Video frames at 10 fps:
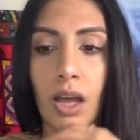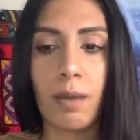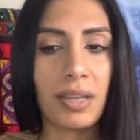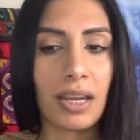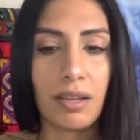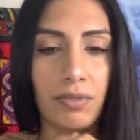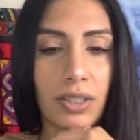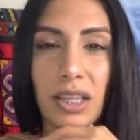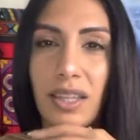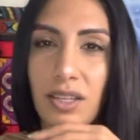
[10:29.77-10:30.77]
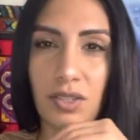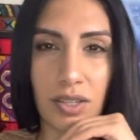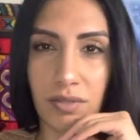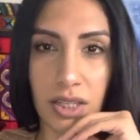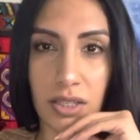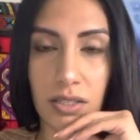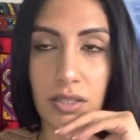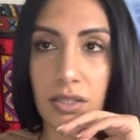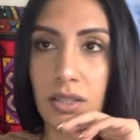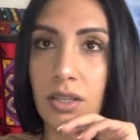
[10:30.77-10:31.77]
I mean, I feel like that's
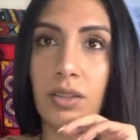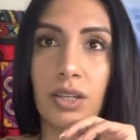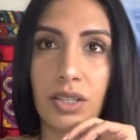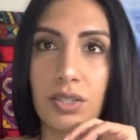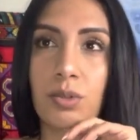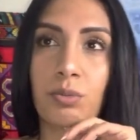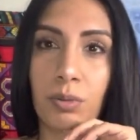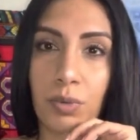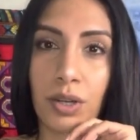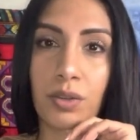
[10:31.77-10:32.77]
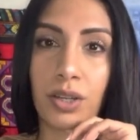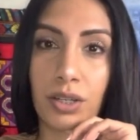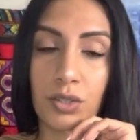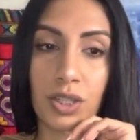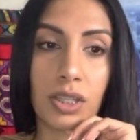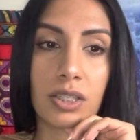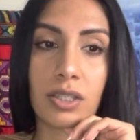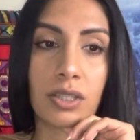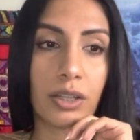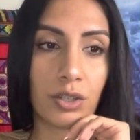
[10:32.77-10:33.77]
evident. There is a rebirth energy. This
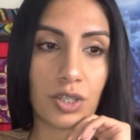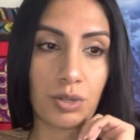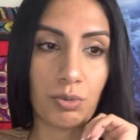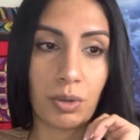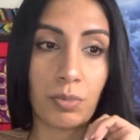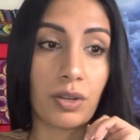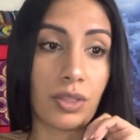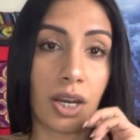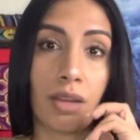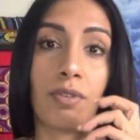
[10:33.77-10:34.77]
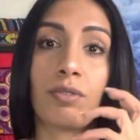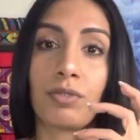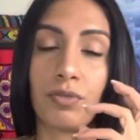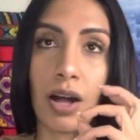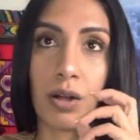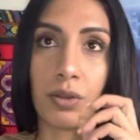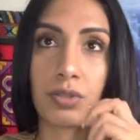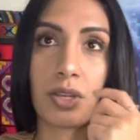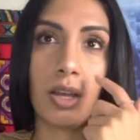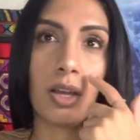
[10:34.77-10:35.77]
is the largest rebirth that I've ever
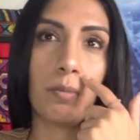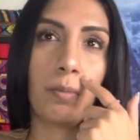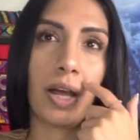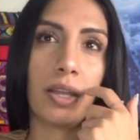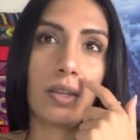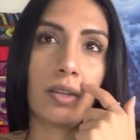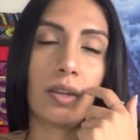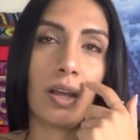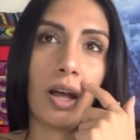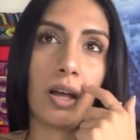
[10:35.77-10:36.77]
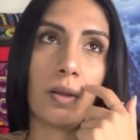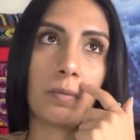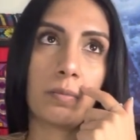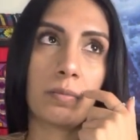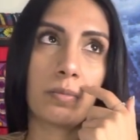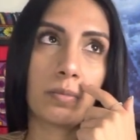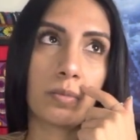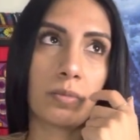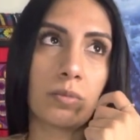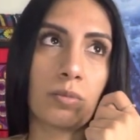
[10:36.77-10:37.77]
felt. But
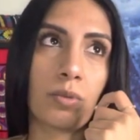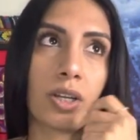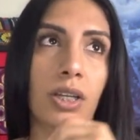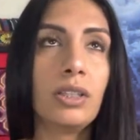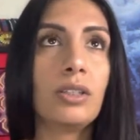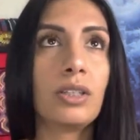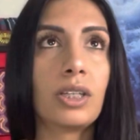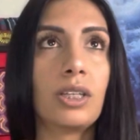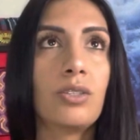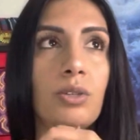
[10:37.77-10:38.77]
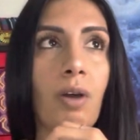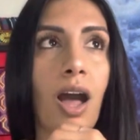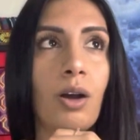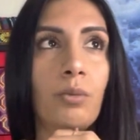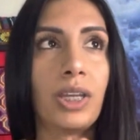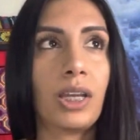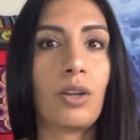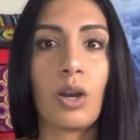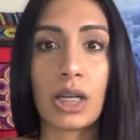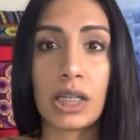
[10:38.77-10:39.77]
we're going to look into how we can
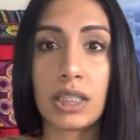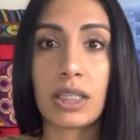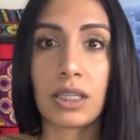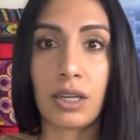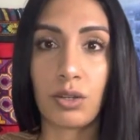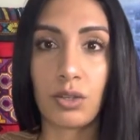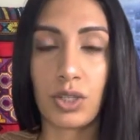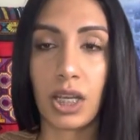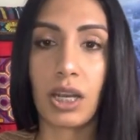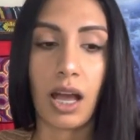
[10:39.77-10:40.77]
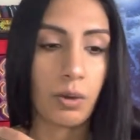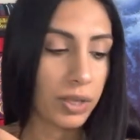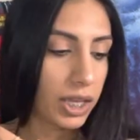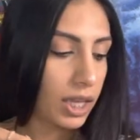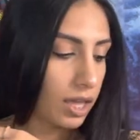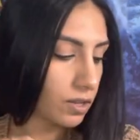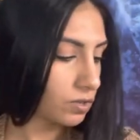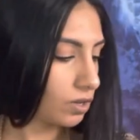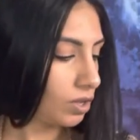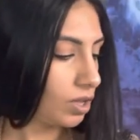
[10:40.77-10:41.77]
harness this energy and how we
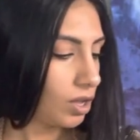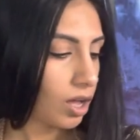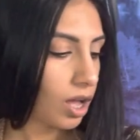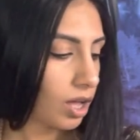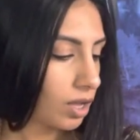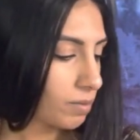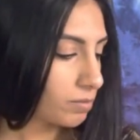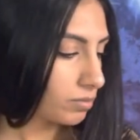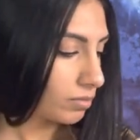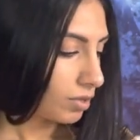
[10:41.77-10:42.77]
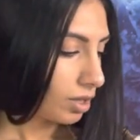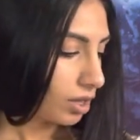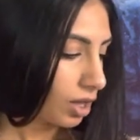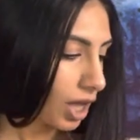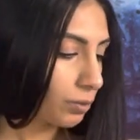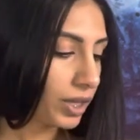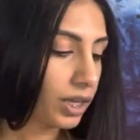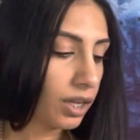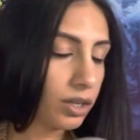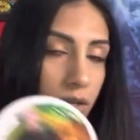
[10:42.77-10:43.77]
can
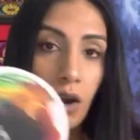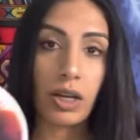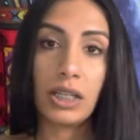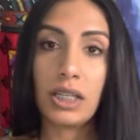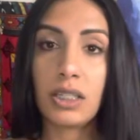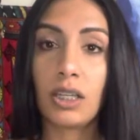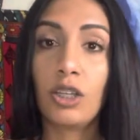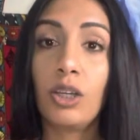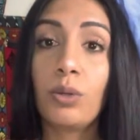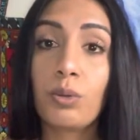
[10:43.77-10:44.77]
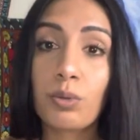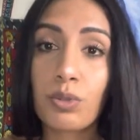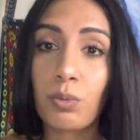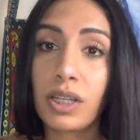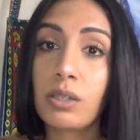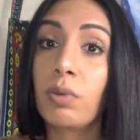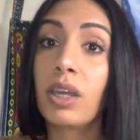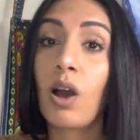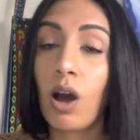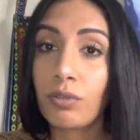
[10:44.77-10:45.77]
harness and use what is
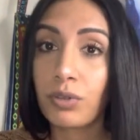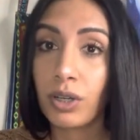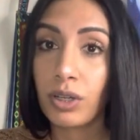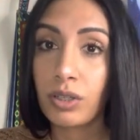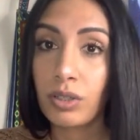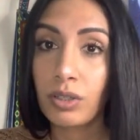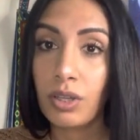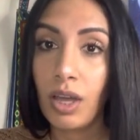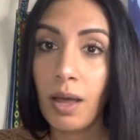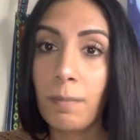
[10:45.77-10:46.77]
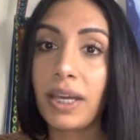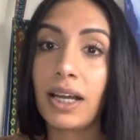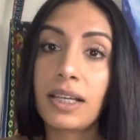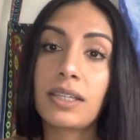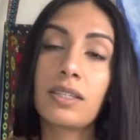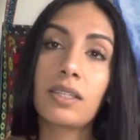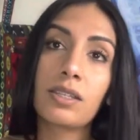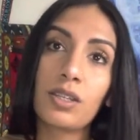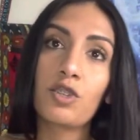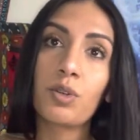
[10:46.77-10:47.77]
being offered, because the
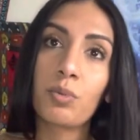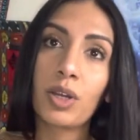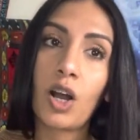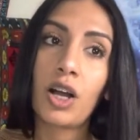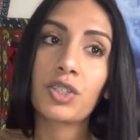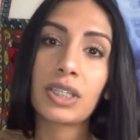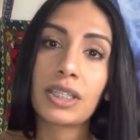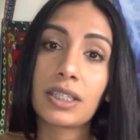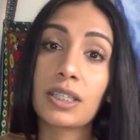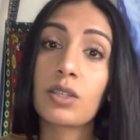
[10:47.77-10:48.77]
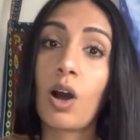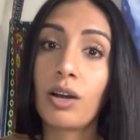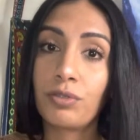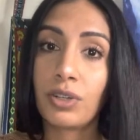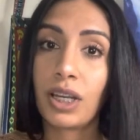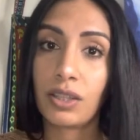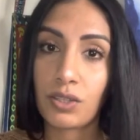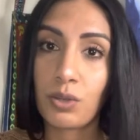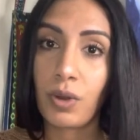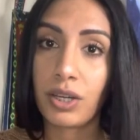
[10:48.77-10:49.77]
sea serpent consciousness is offering
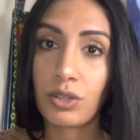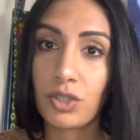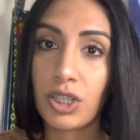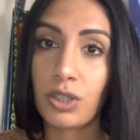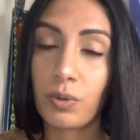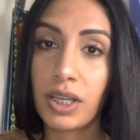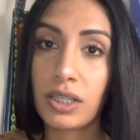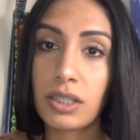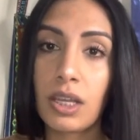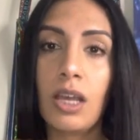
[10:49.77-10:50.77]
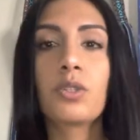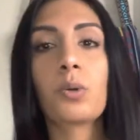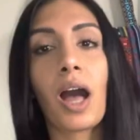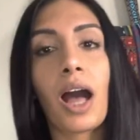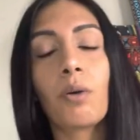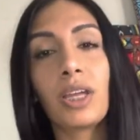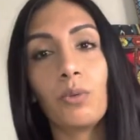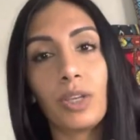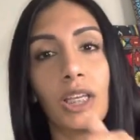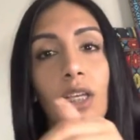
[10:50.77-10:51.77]
this new energy to us. So how
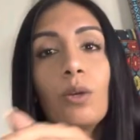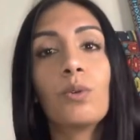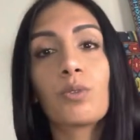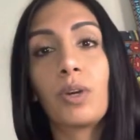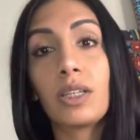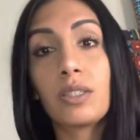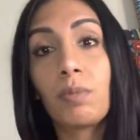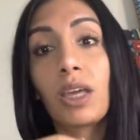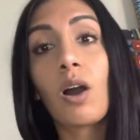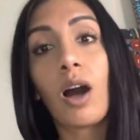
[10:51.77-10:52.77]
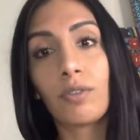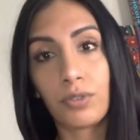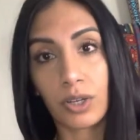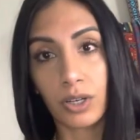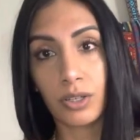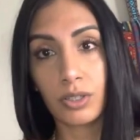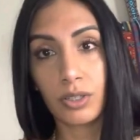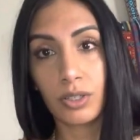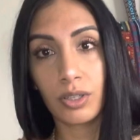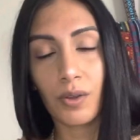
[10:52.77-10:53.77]
can we use what is being offered?
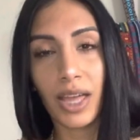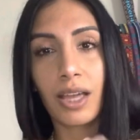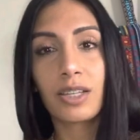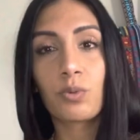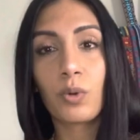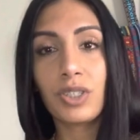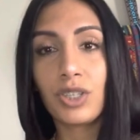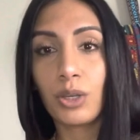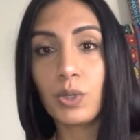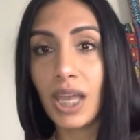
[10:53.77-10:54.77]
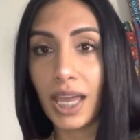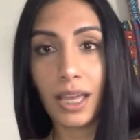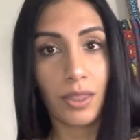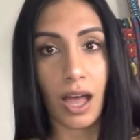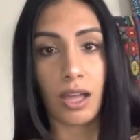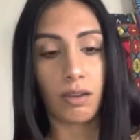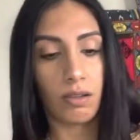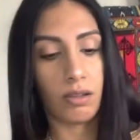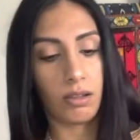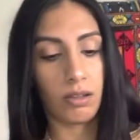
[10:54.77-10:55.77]
Okay, because once you take that,
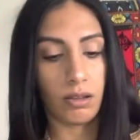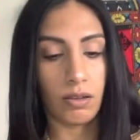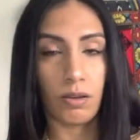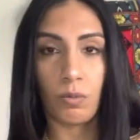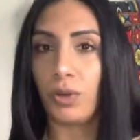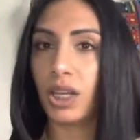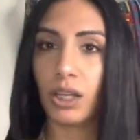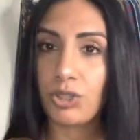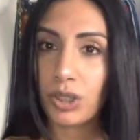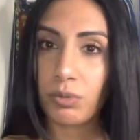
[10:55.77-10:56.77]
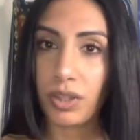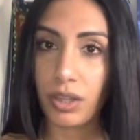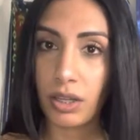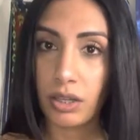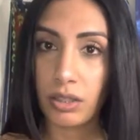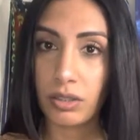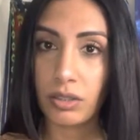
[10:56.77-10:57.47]
what do you do with it?